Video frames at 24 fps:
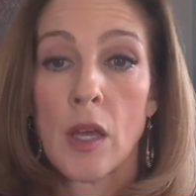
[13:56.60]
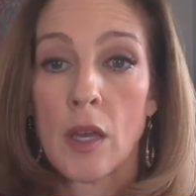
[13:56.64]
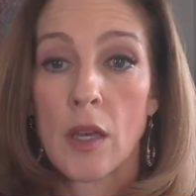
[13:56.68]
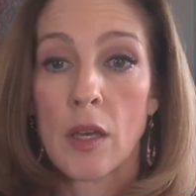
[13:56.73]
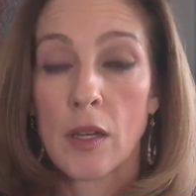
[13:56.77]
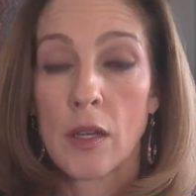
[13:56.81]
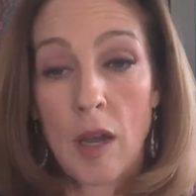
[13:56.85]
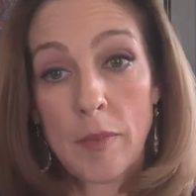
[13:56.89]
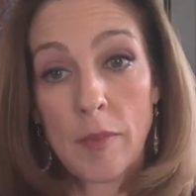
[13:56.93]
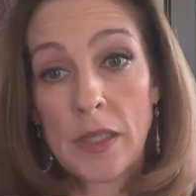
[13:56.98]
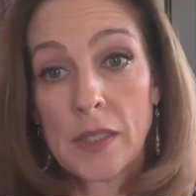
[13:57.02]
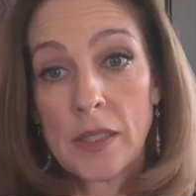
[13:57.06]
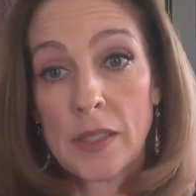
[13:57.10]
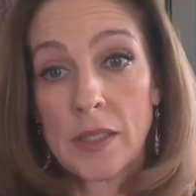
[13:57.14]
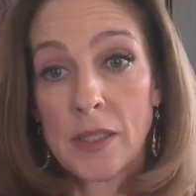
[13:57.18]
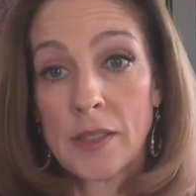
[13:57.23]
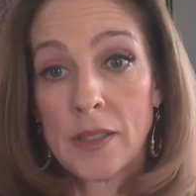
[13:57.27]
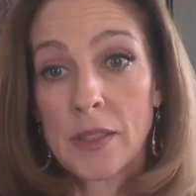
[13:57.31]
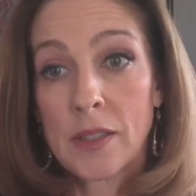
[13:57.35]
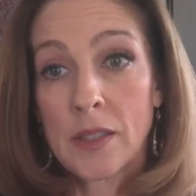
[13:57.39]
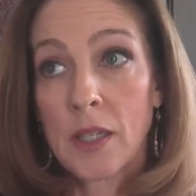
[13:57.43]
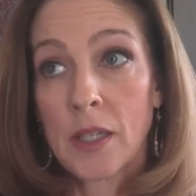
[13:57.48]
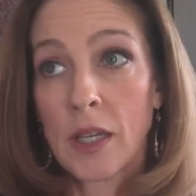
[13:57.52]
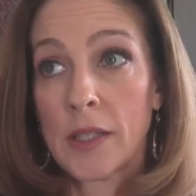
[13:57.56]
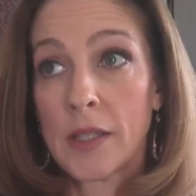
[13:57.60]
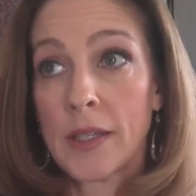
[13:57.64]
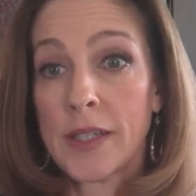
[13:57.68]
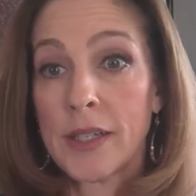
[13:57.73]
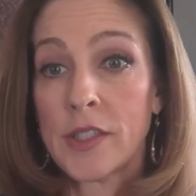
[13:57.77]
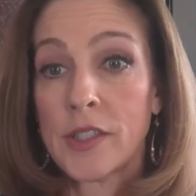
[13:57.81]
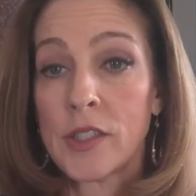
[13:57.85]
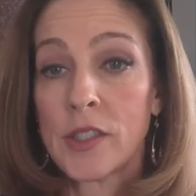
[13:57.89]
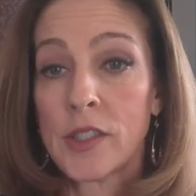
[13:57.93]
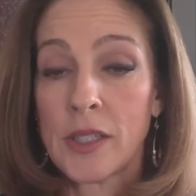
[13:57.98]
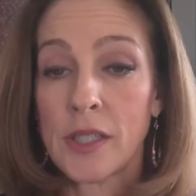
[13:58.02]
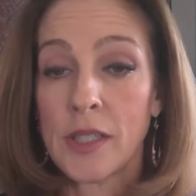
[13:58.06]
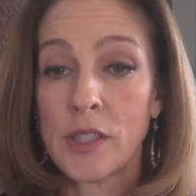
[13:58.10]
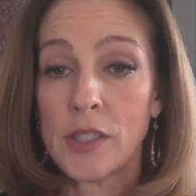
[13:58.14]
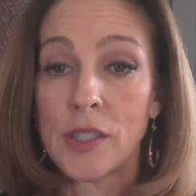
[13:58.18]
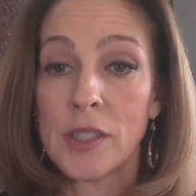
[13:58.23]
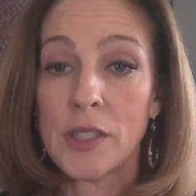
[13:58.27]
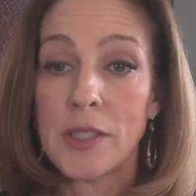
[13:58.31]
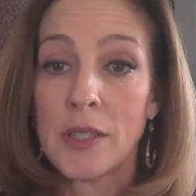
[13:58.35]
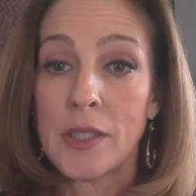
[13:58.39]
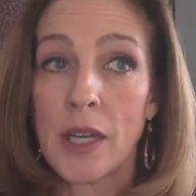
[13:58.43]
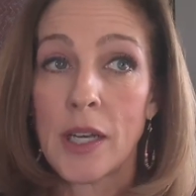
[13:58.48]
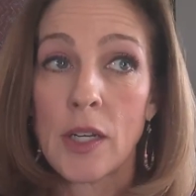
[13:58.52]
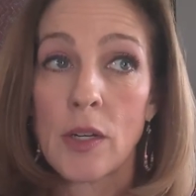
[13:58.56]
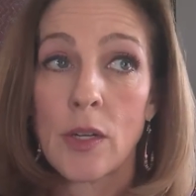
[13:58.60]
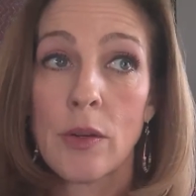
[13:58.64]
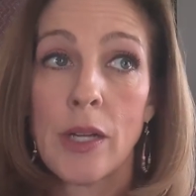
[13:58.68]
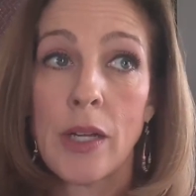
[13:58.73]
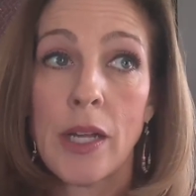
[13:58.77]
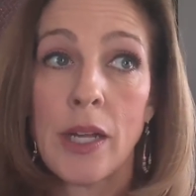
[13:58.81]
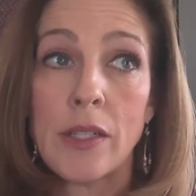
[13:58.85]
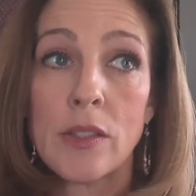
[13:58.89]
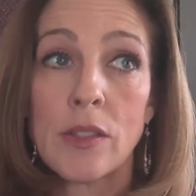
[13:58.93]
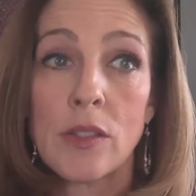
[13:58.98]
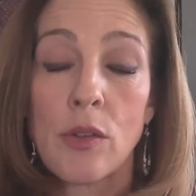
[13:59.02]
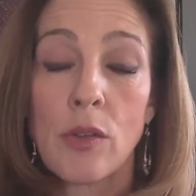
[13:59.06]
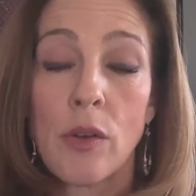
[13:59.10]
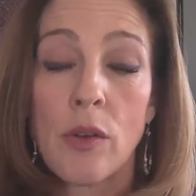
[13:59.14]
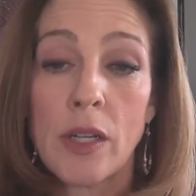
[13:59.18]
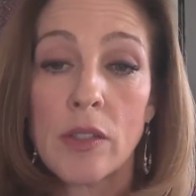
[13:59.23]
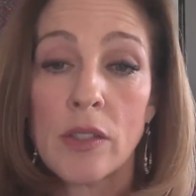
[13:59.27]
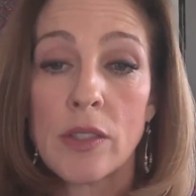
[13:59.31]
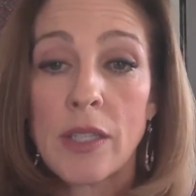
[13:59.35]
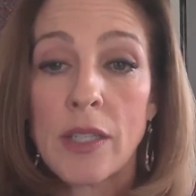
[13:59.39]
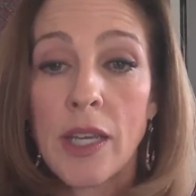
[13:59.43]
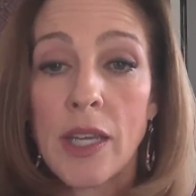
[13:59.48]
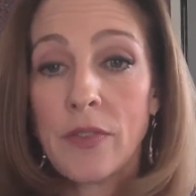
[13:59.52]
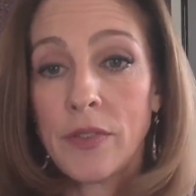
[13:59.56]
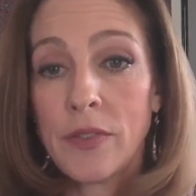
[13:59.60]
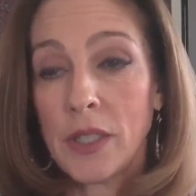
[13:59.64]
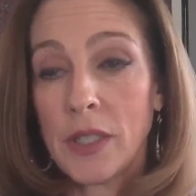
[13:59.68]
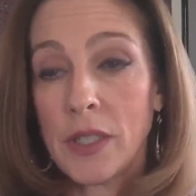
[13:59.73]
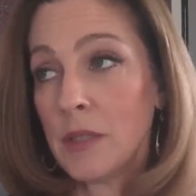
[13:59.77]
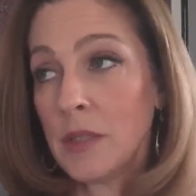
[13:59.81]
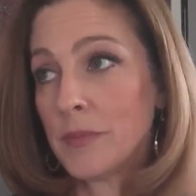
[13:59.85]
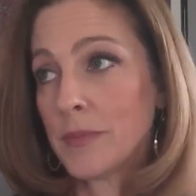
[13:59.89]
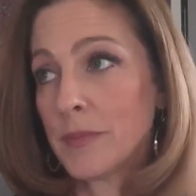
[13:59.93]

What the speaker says: common sense gun legislation that creates greater safety.